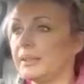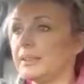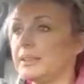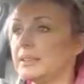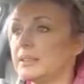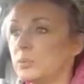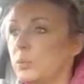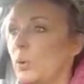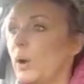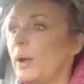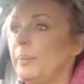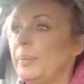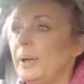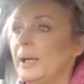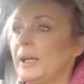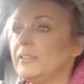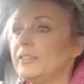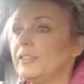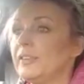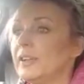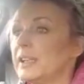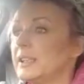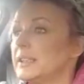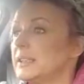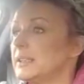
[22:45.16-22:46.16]
swear by
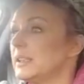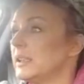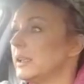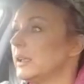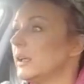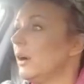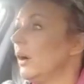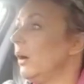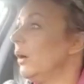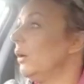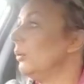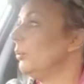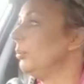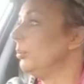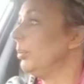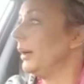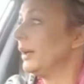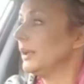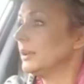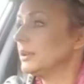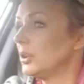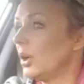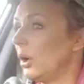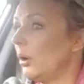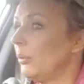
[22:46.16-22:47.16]
Physico,
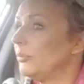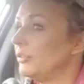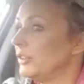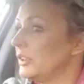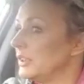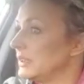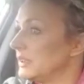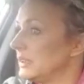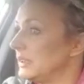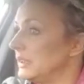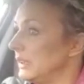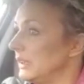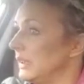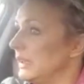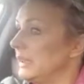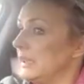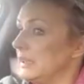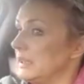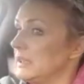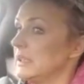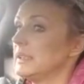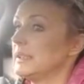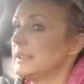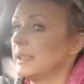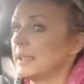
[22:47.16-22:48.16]
but obviously
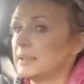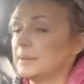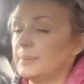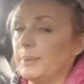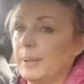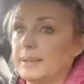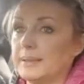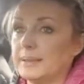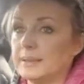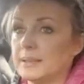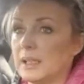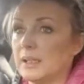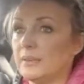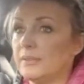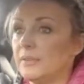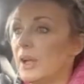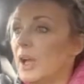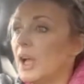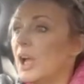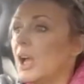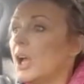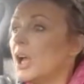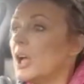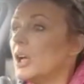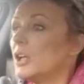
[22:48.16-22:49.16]
it is expensive.
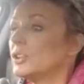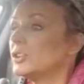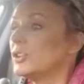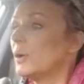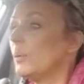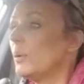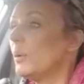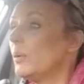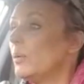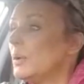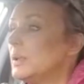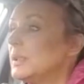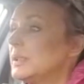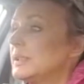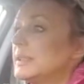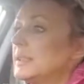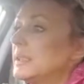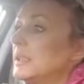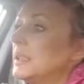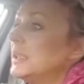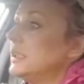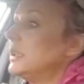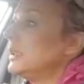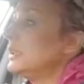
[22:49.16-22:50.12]
So we will see